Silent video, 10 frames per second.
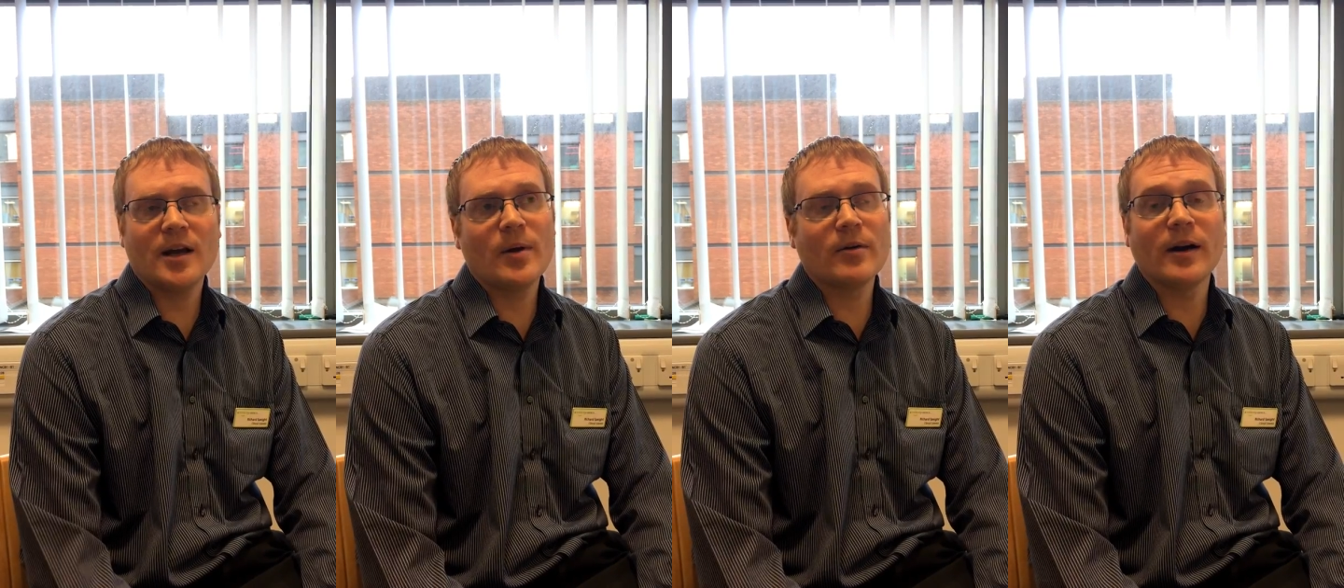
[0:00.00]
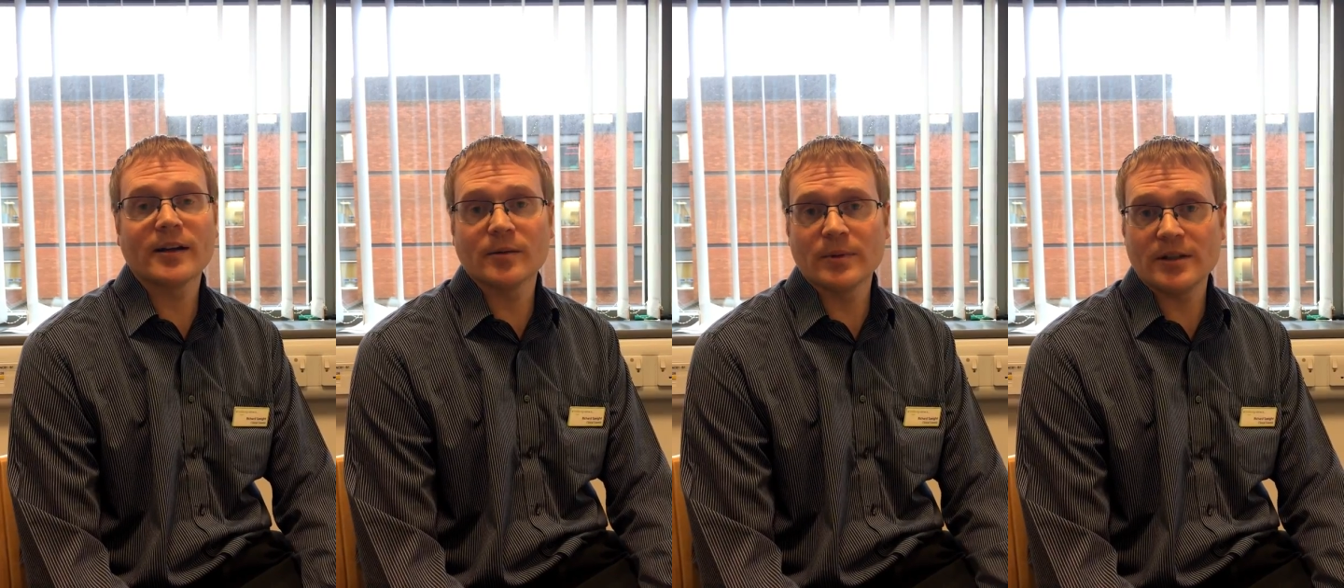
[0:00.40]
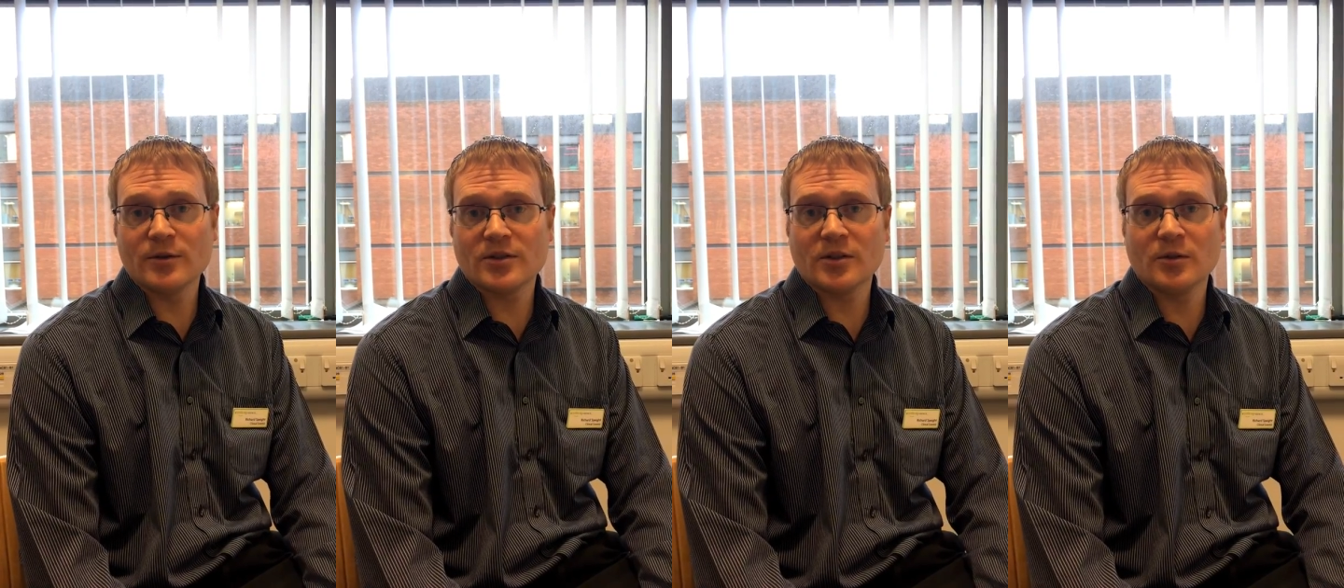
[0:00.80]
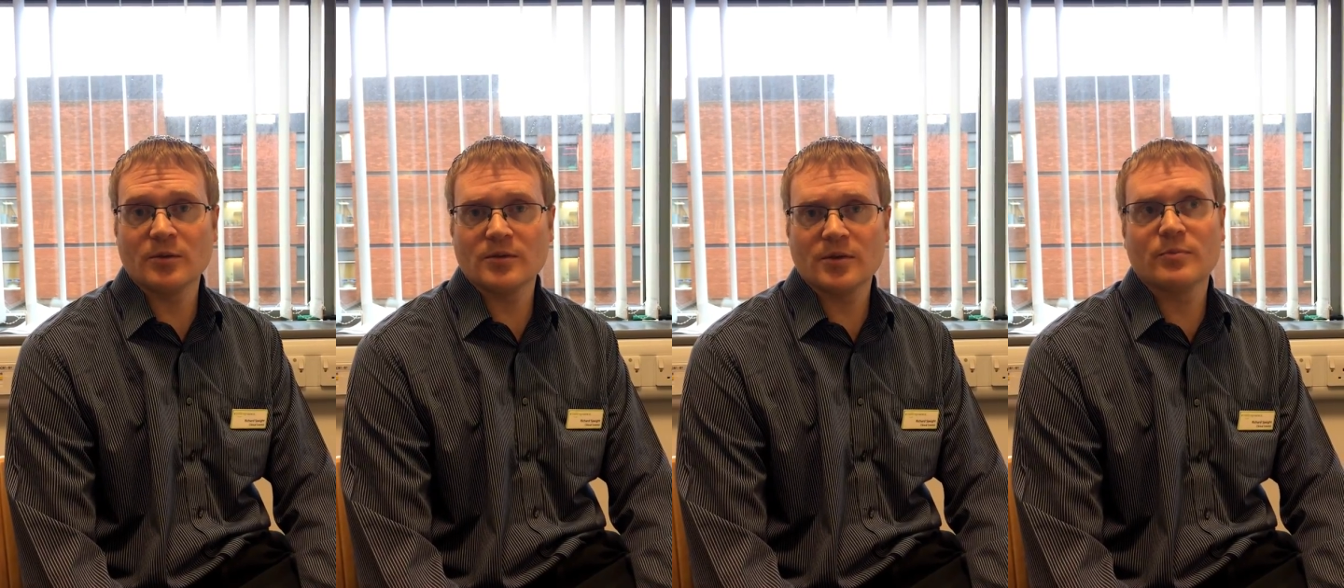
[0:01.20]
MRI can be used
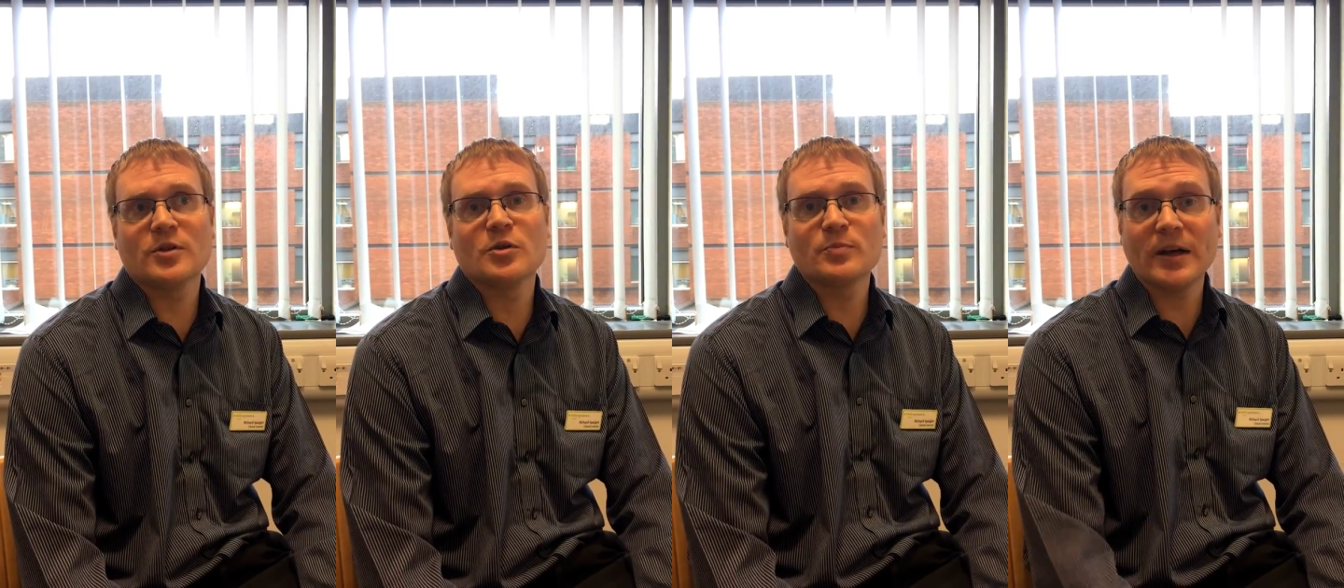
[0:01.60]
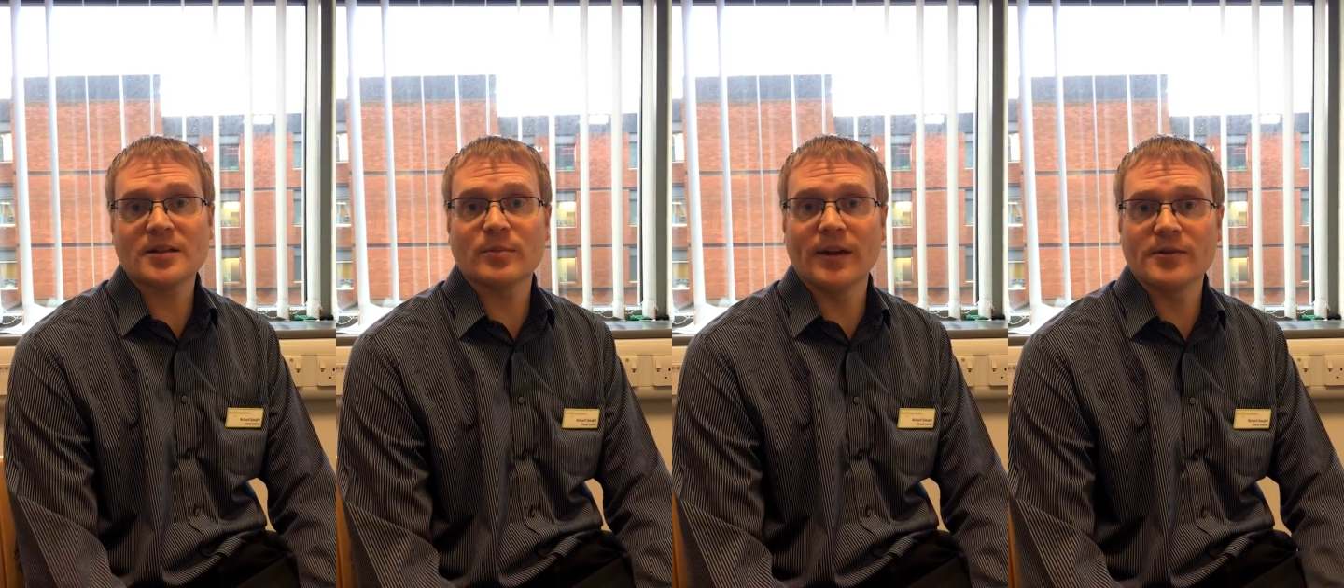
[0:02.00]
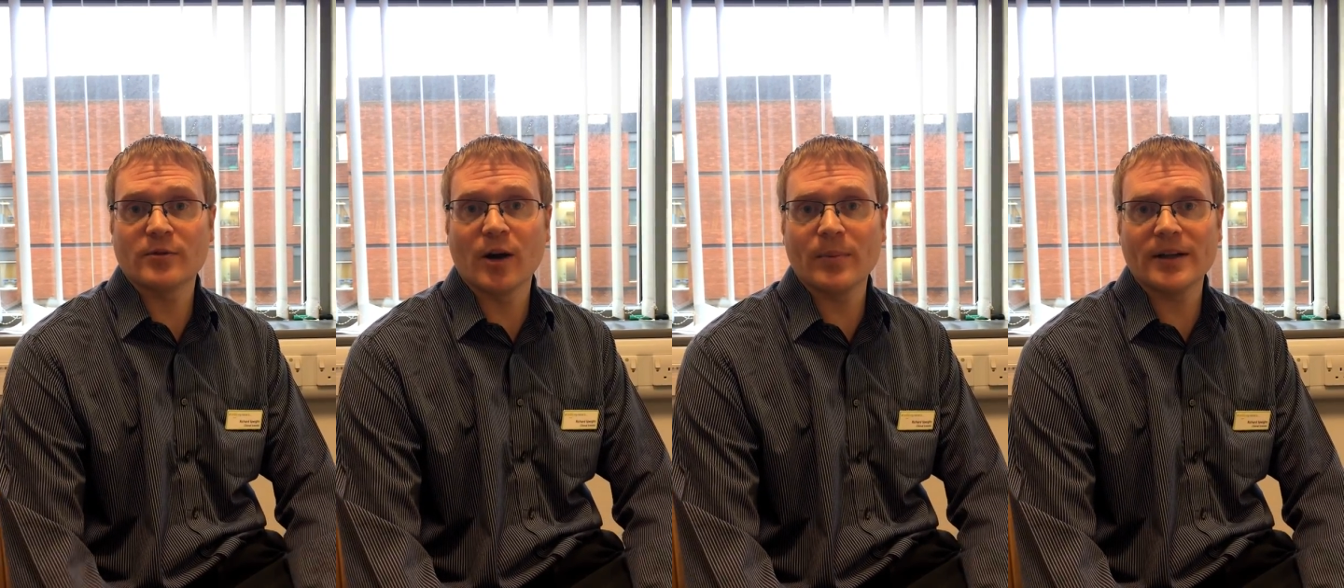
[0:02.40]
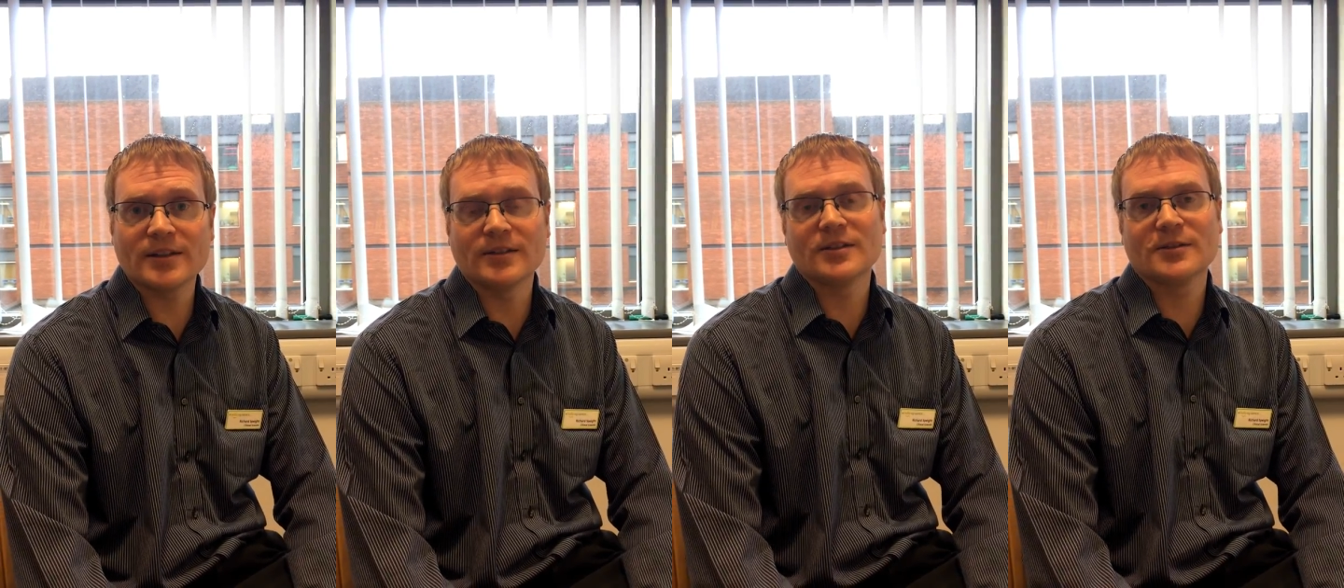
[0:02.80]
to produce better plans for our
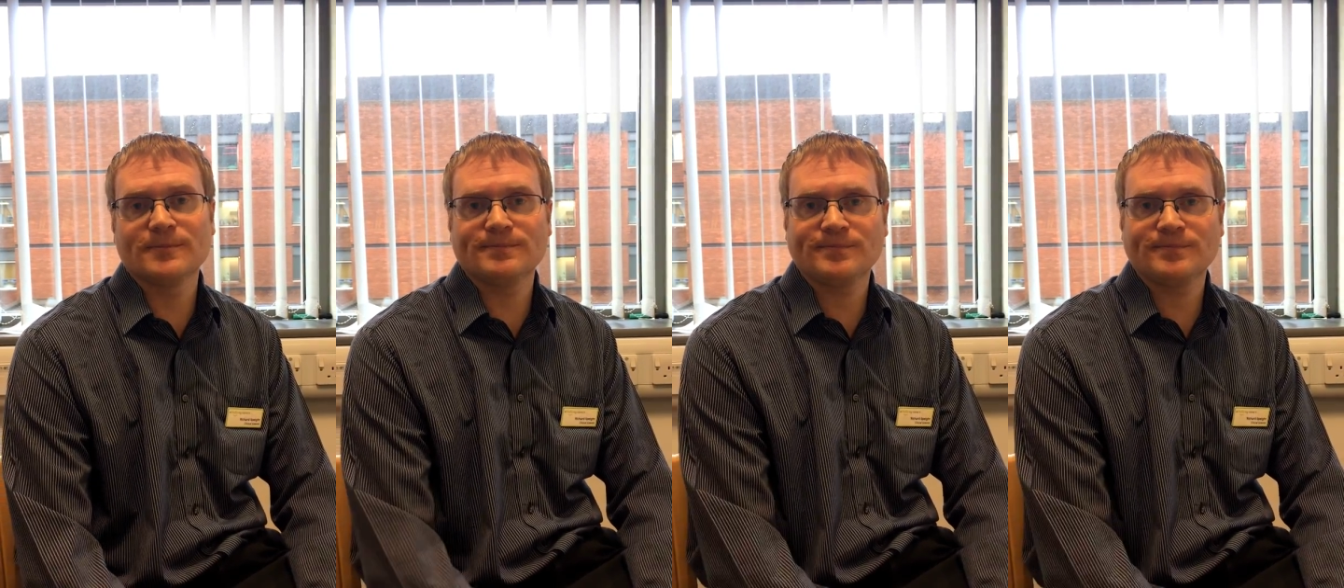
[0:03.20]
patients.